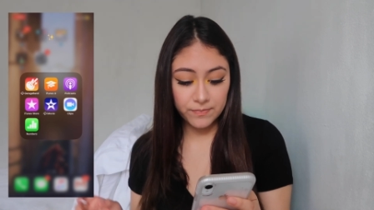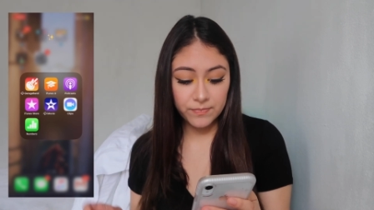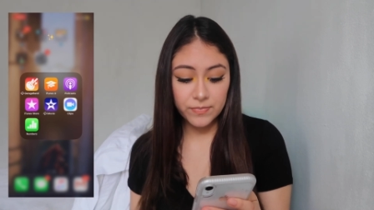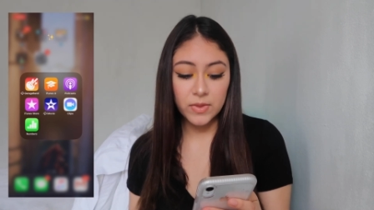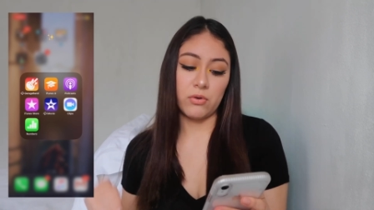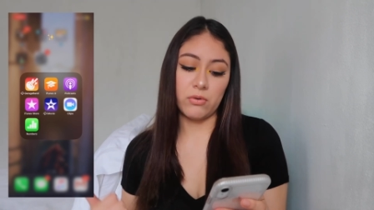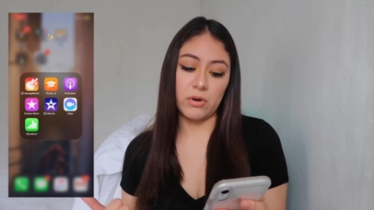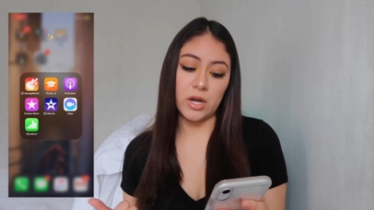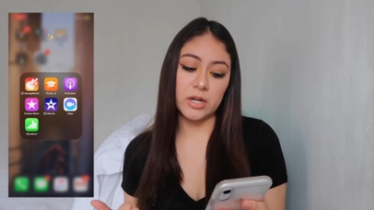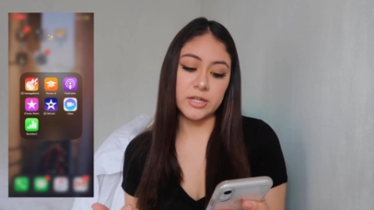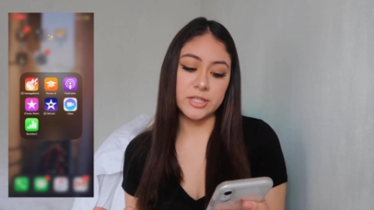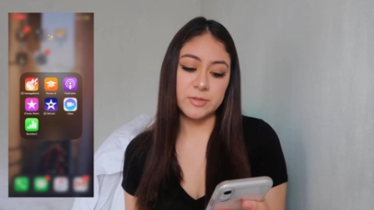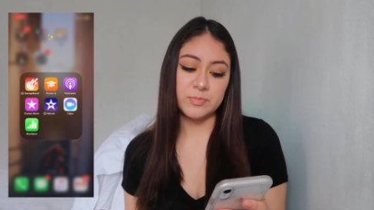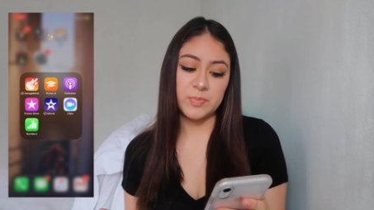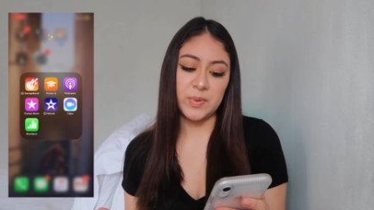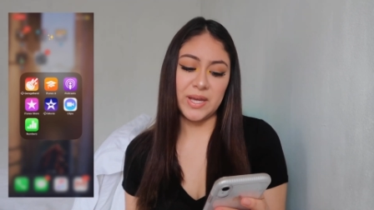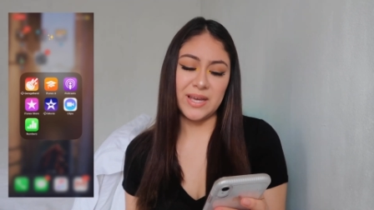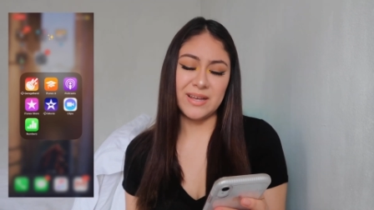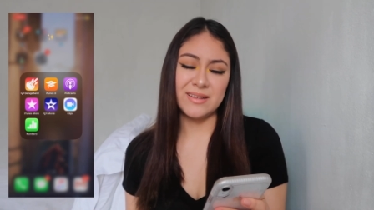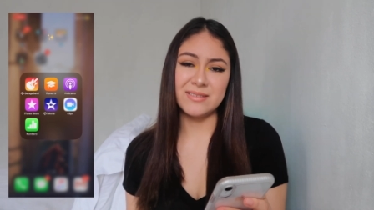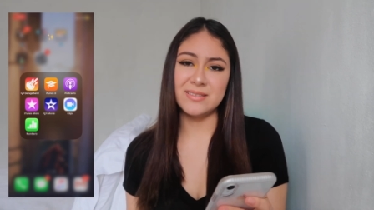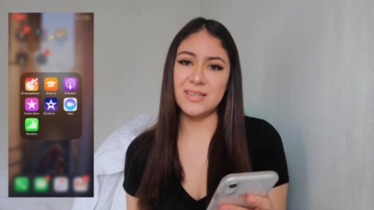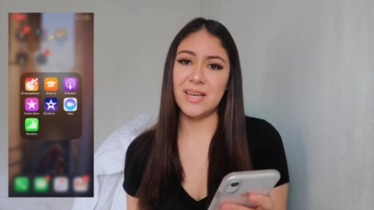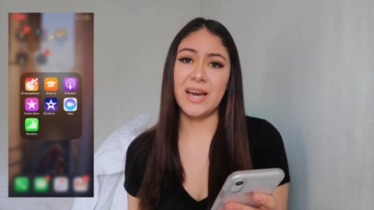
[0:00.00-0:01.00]

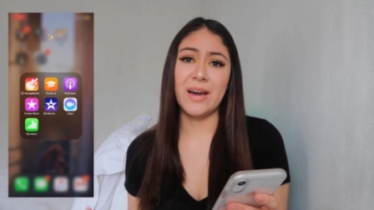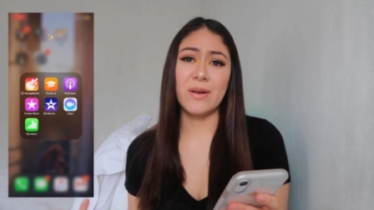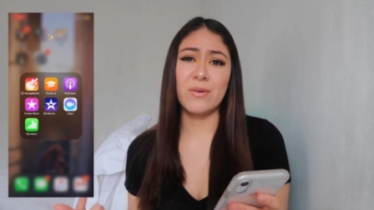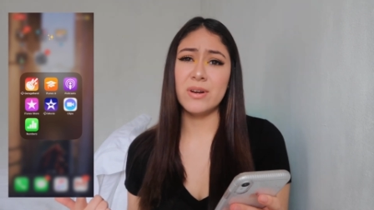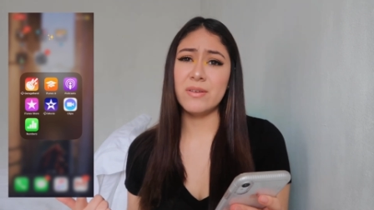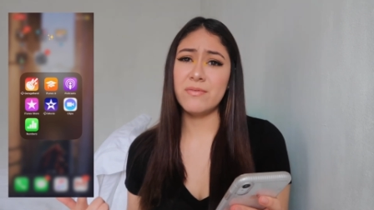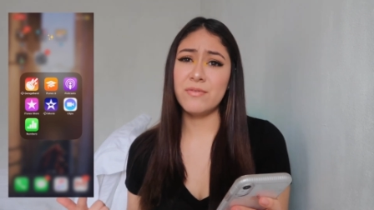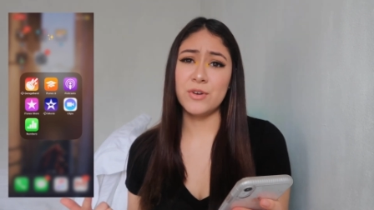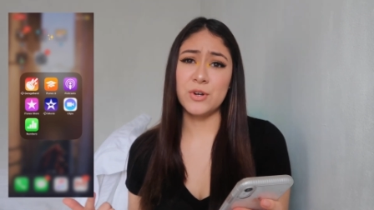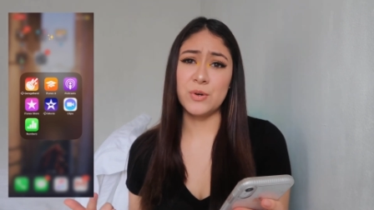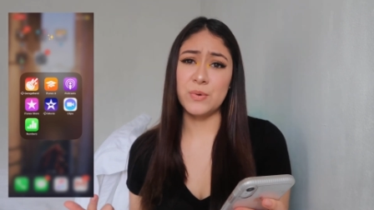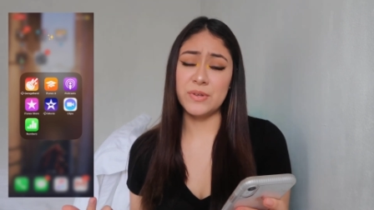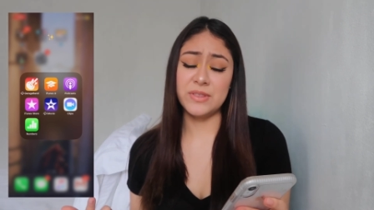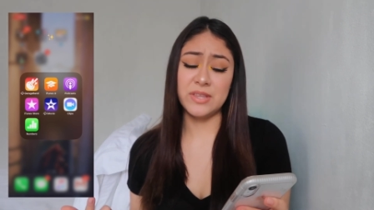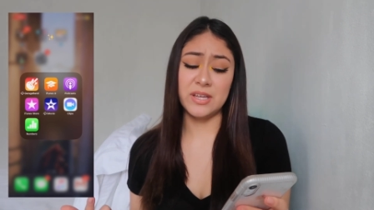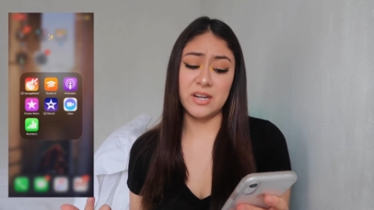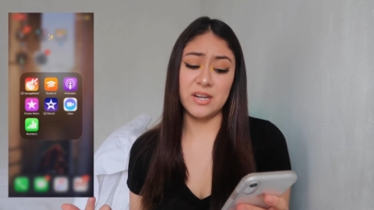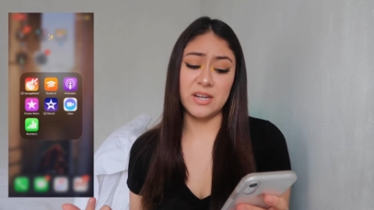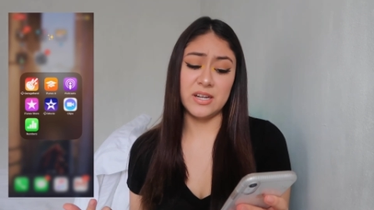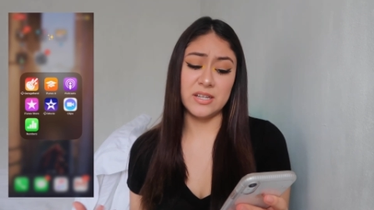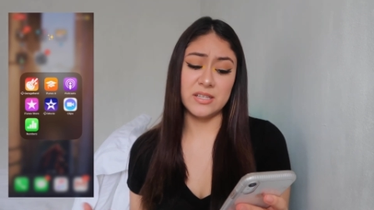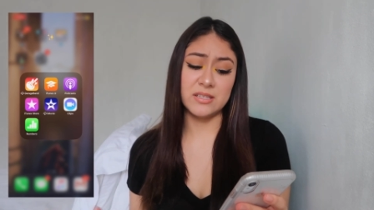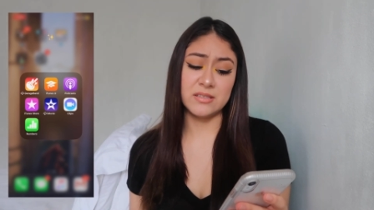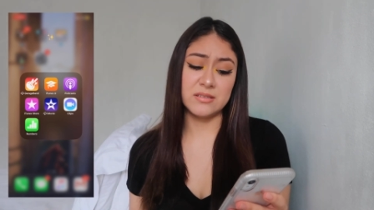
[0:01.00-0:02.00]
GarageBand, I don't even know what
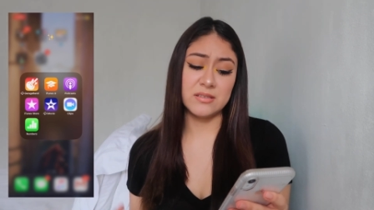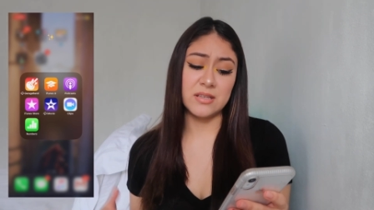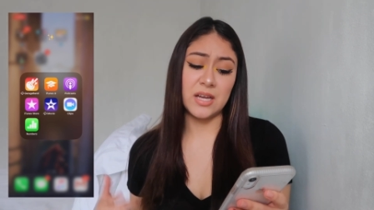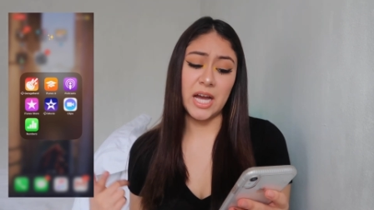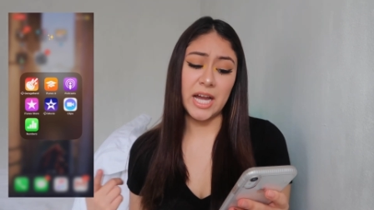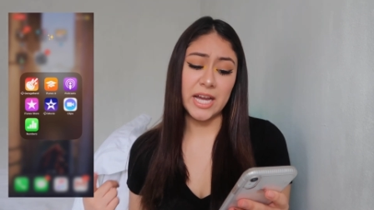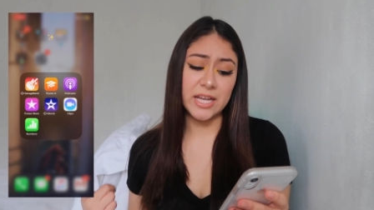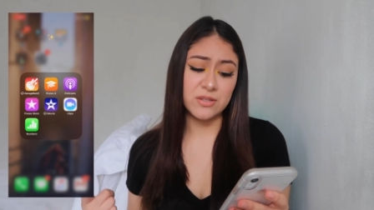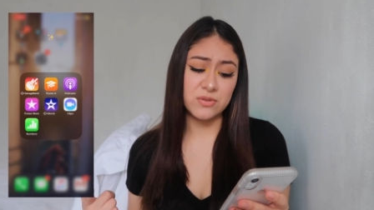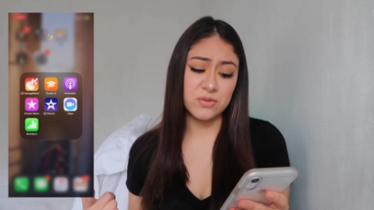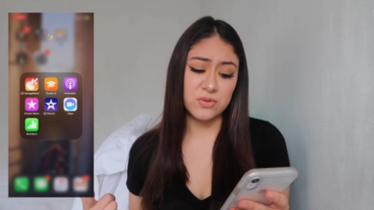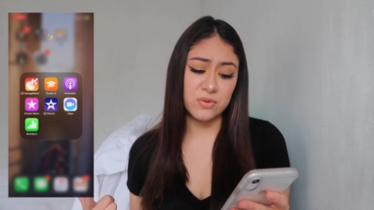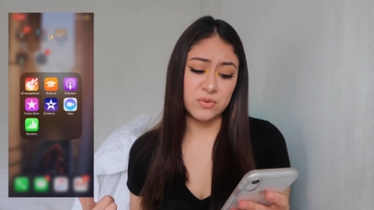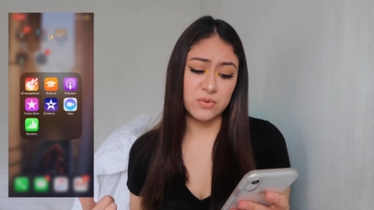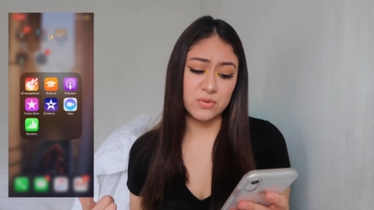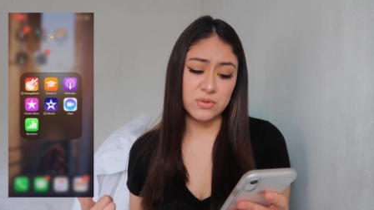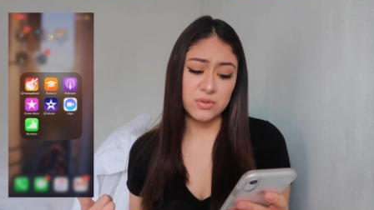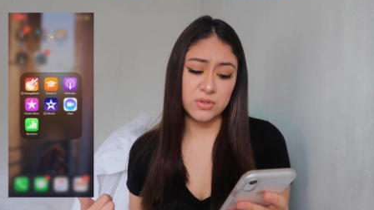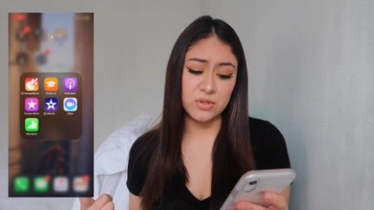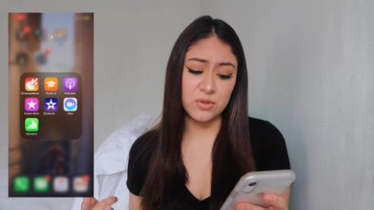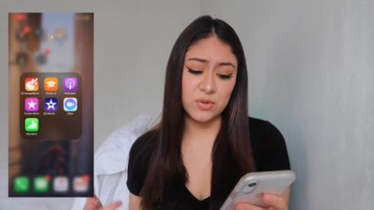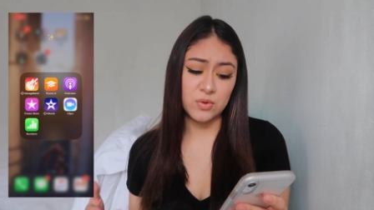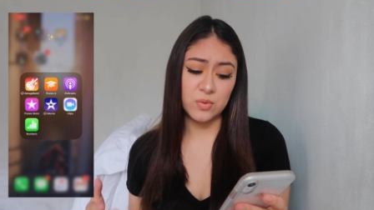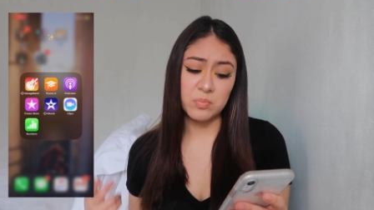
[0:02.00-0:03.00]
that is.
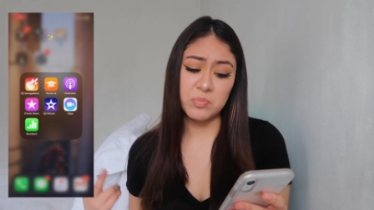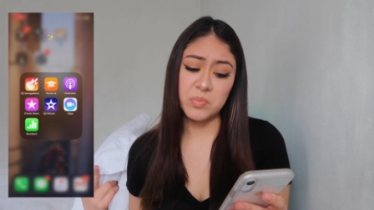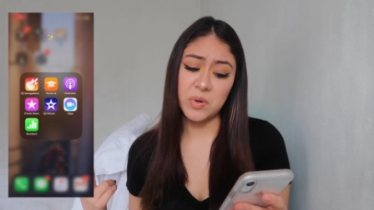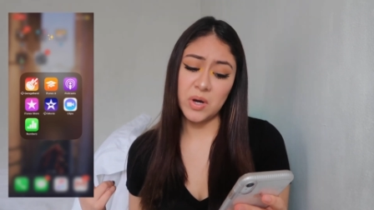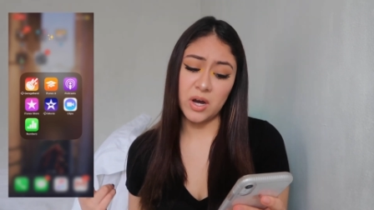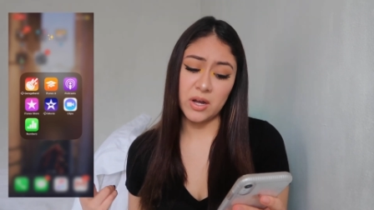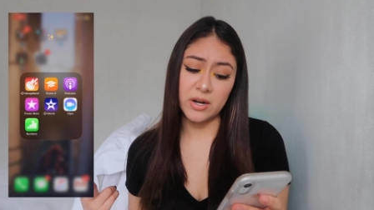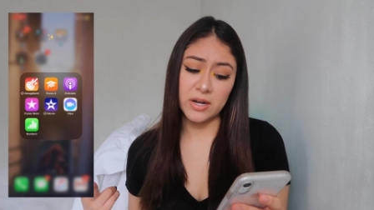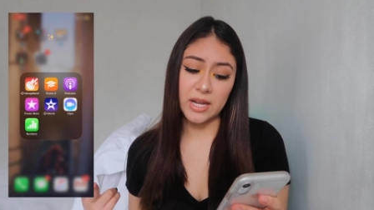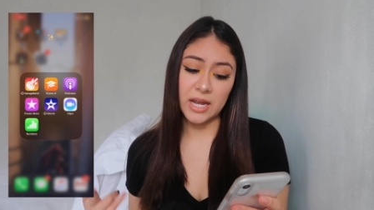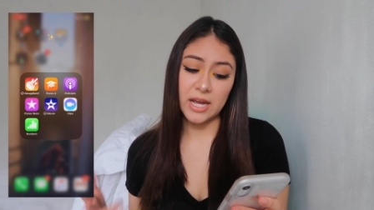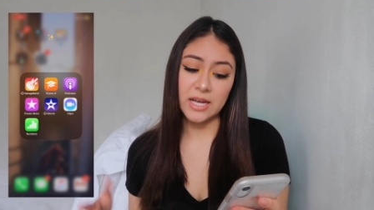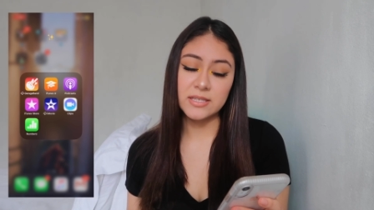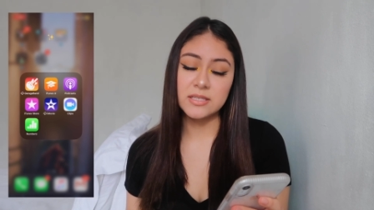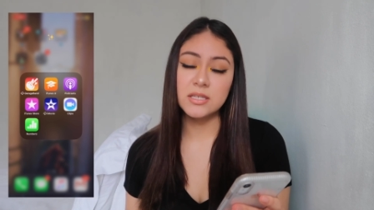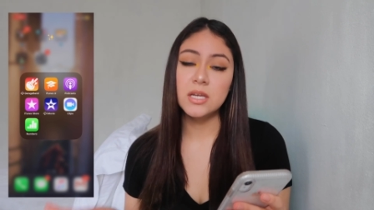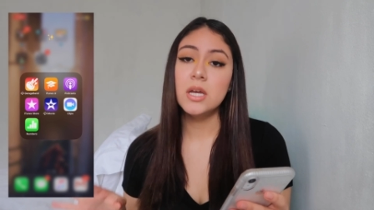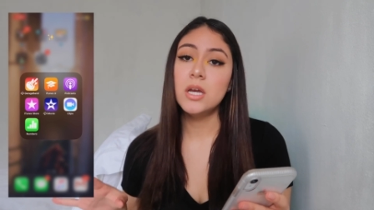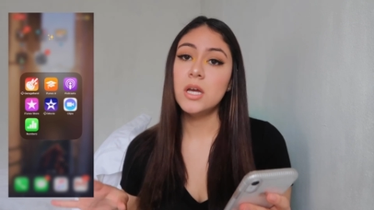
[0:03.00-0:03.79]
iTunes, Podcast.